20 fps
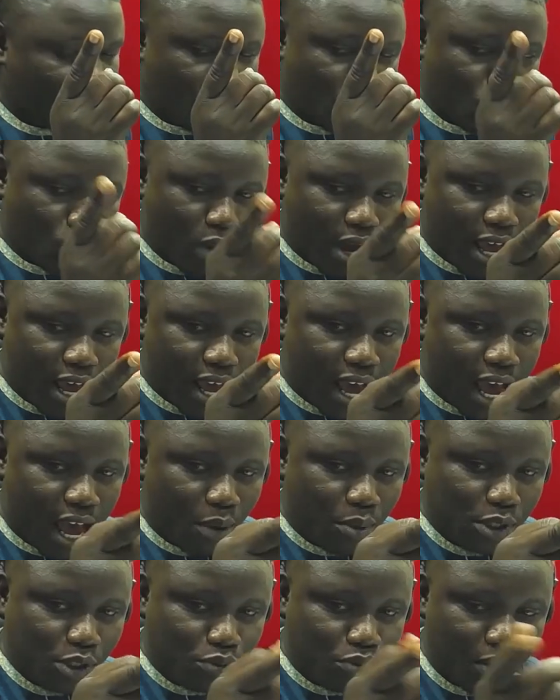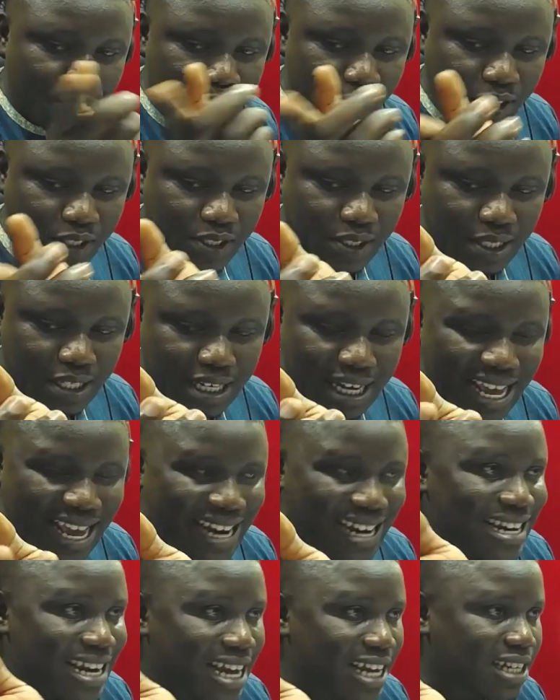where I was referencing a
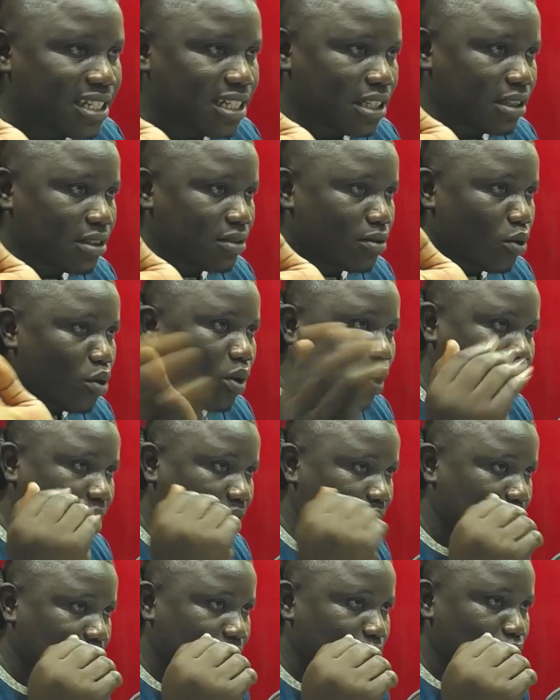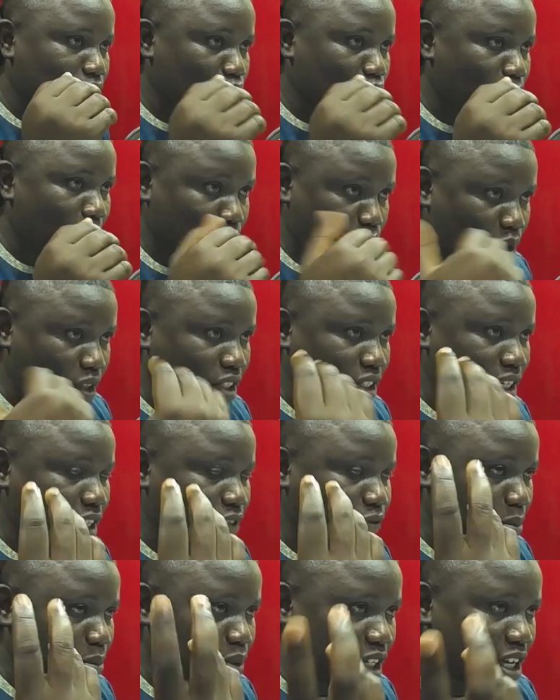lady who was listening to us, watching
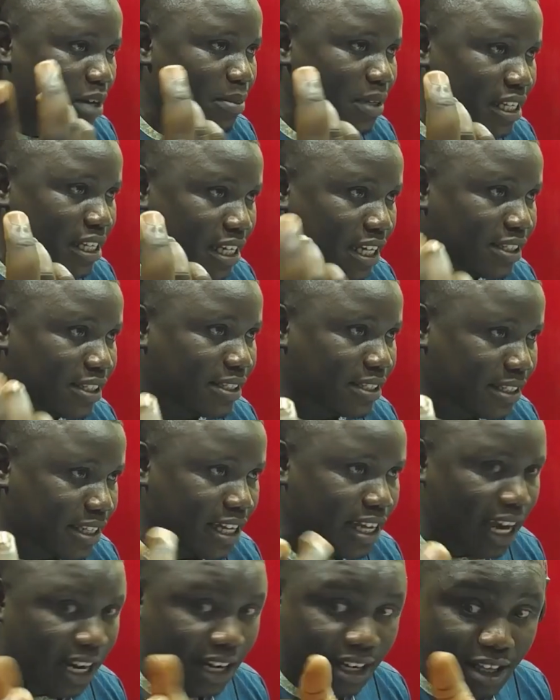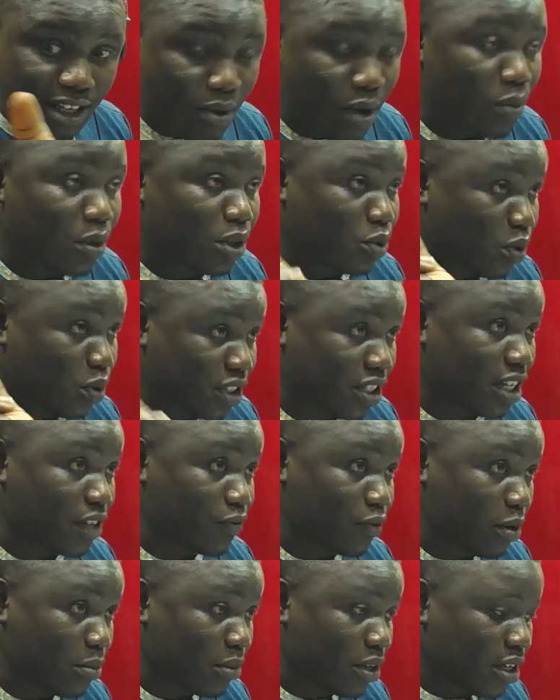us from Germany yesterday. Another one was watching
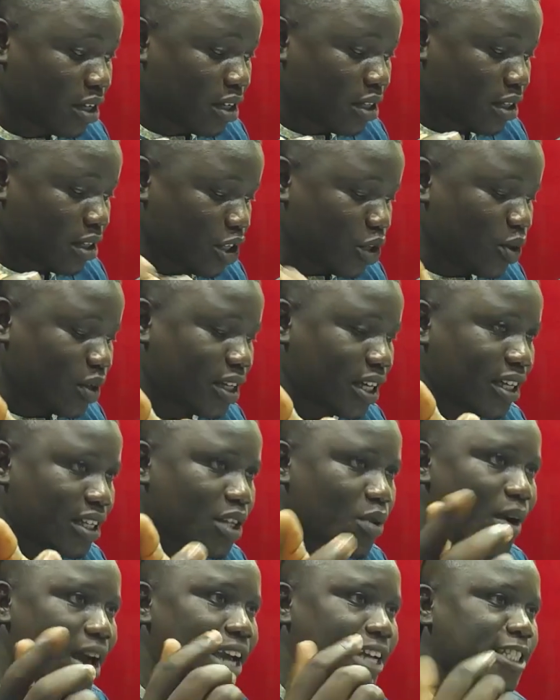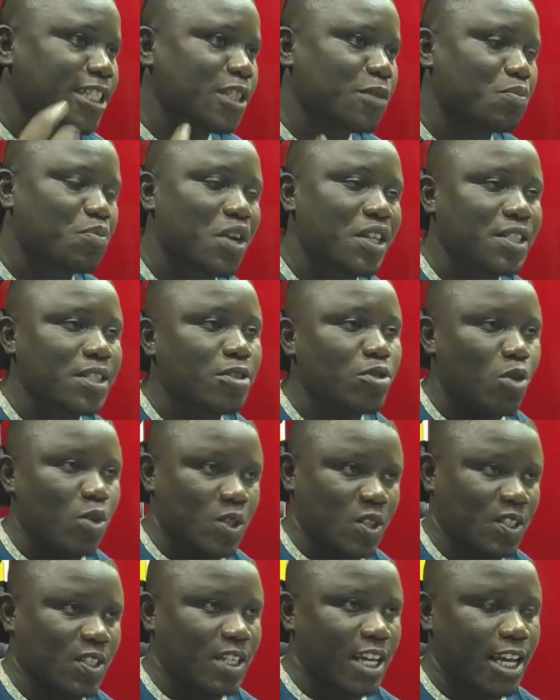us from the UK. They were expressing
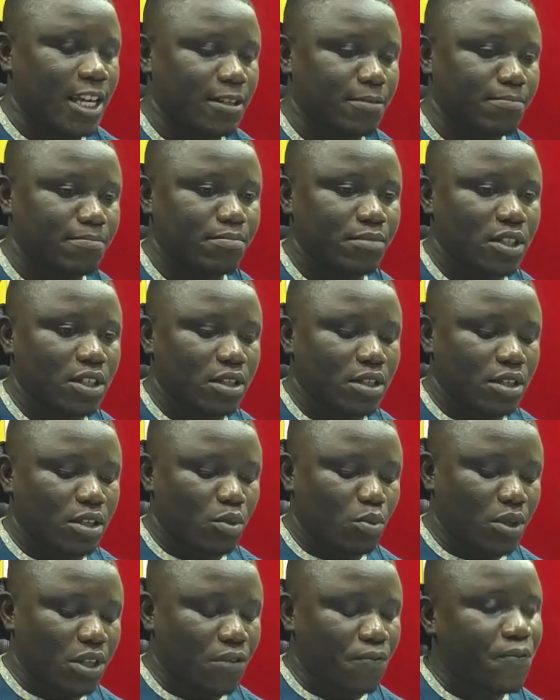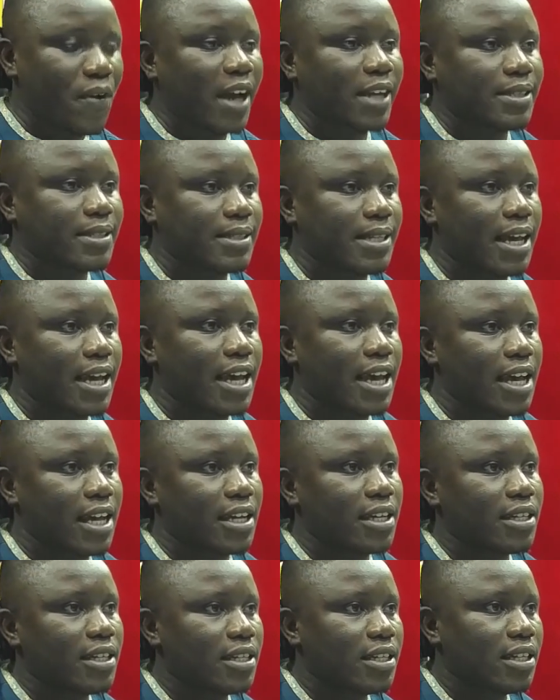concern with the fact
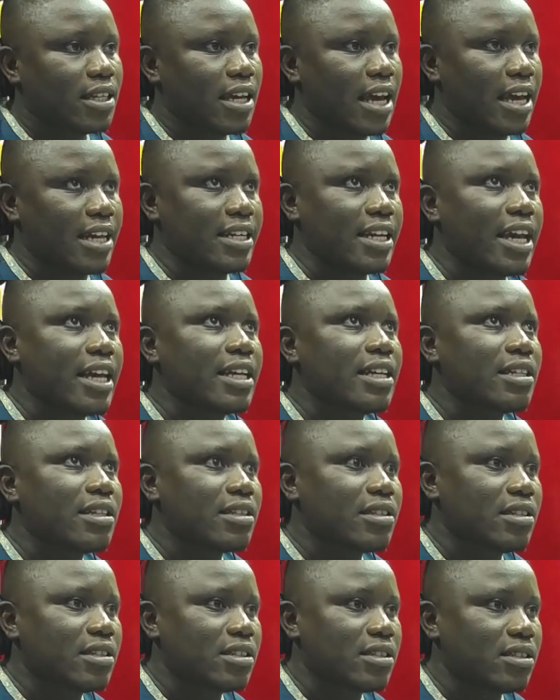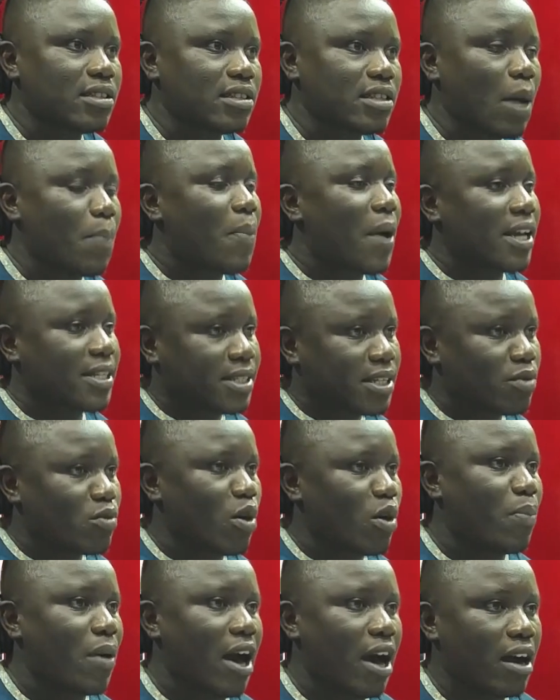that NA, ya passi
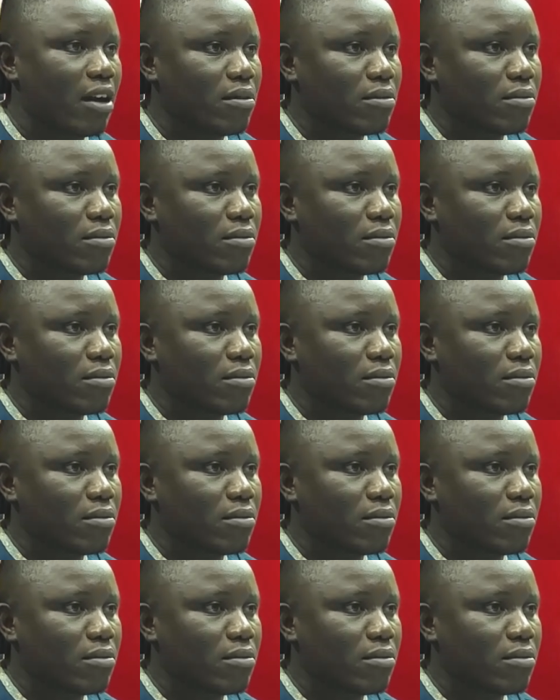ropa,